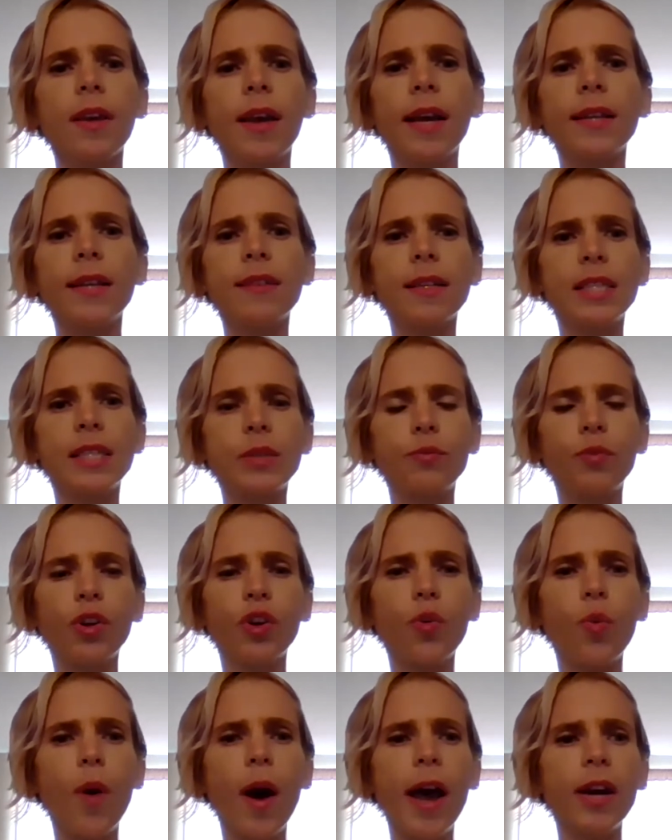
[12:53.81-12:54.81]
and doesn't
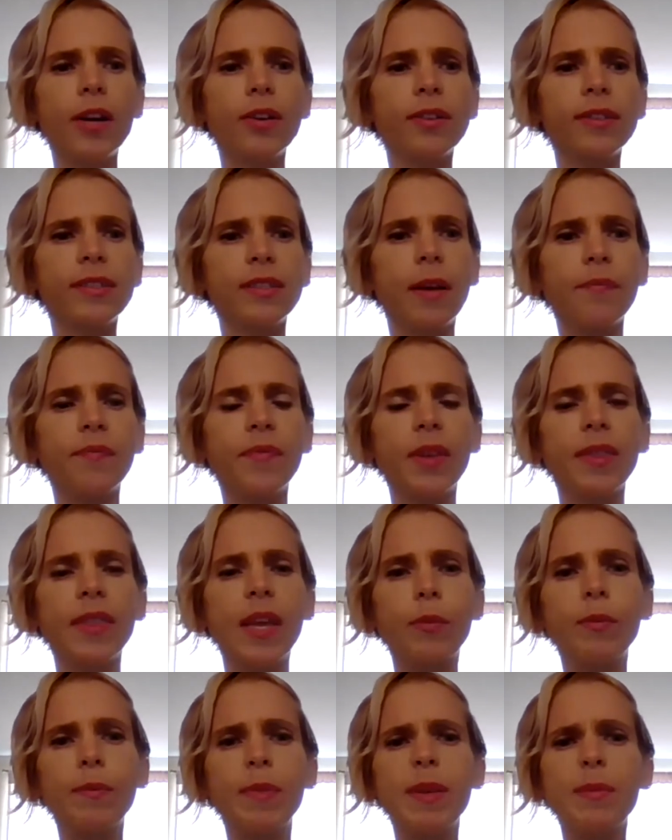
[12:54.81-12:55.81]
require something
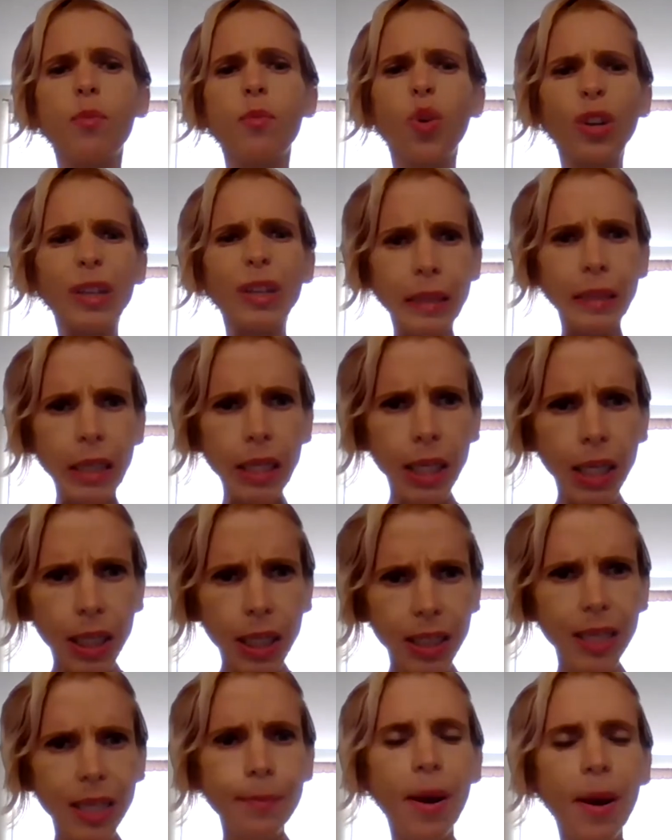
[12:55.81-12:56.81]
that would be more
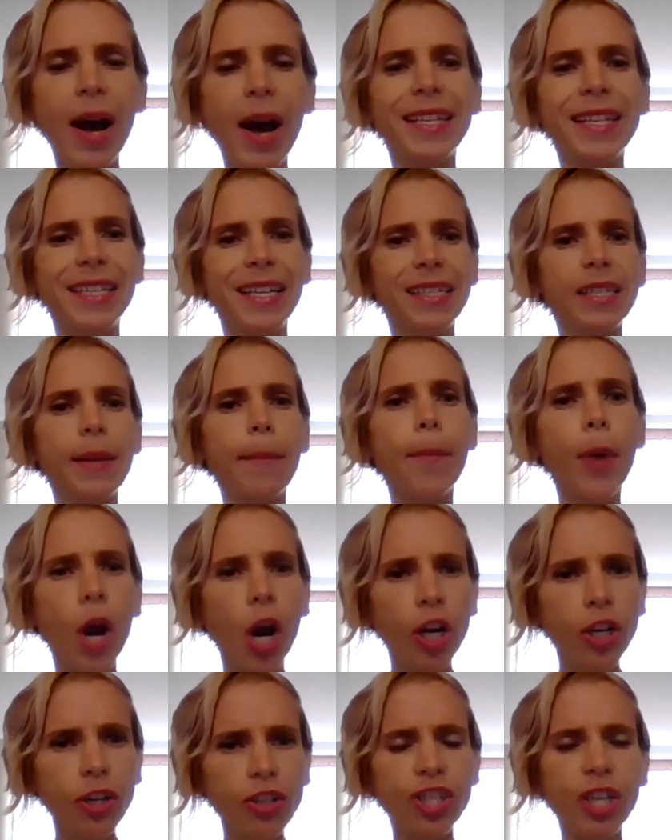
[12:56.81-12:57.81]
legally binding as a
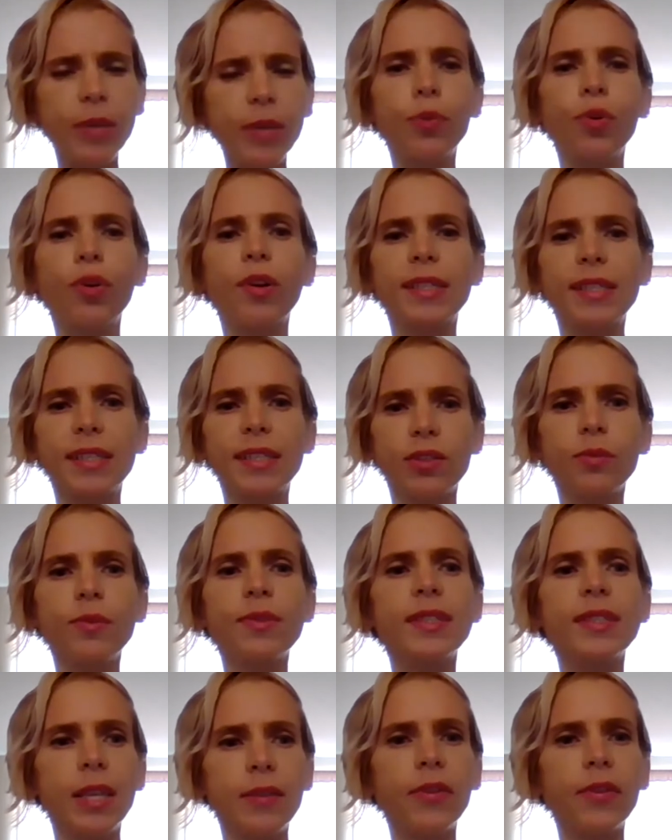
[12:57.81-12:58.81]
partnership or
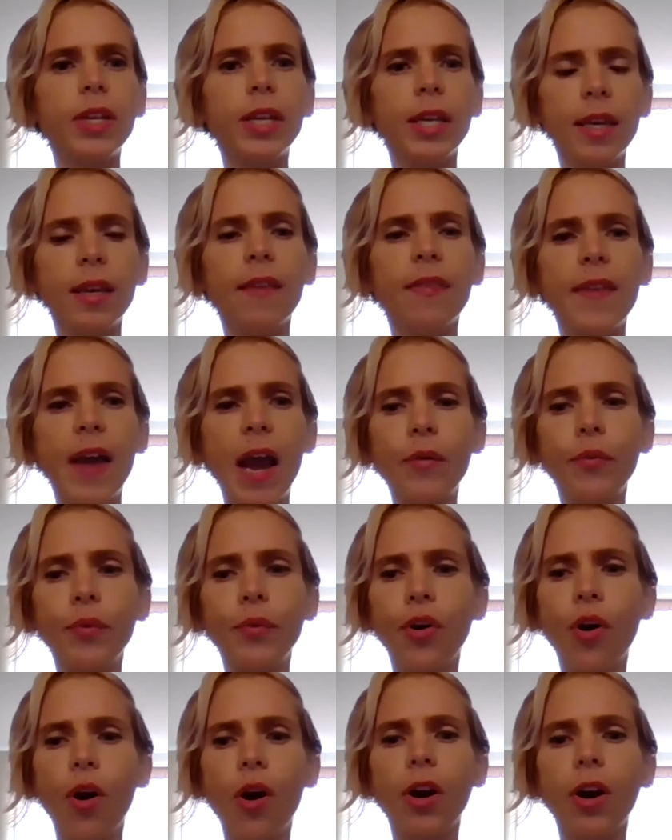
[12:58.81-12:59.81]
exclusivity in that
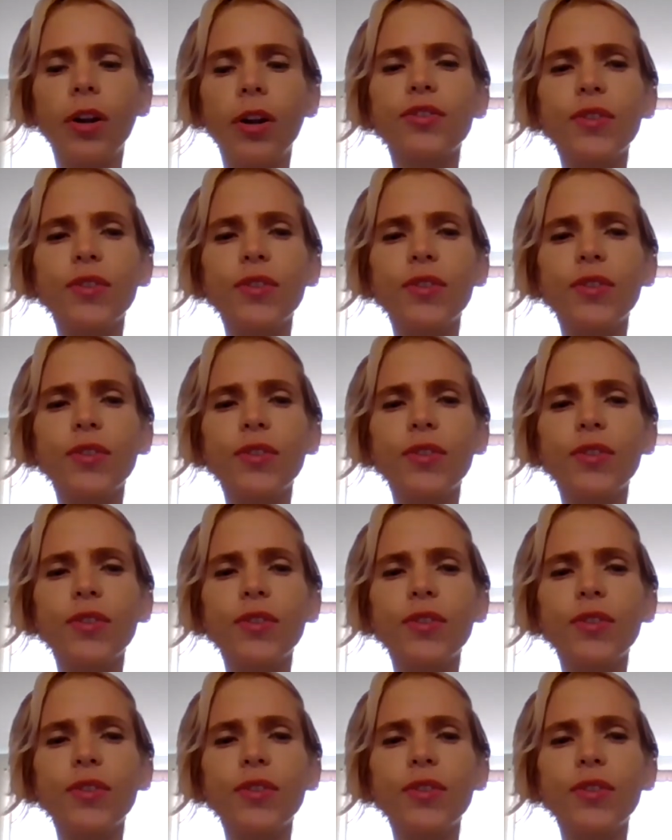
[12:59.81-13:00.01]
regard.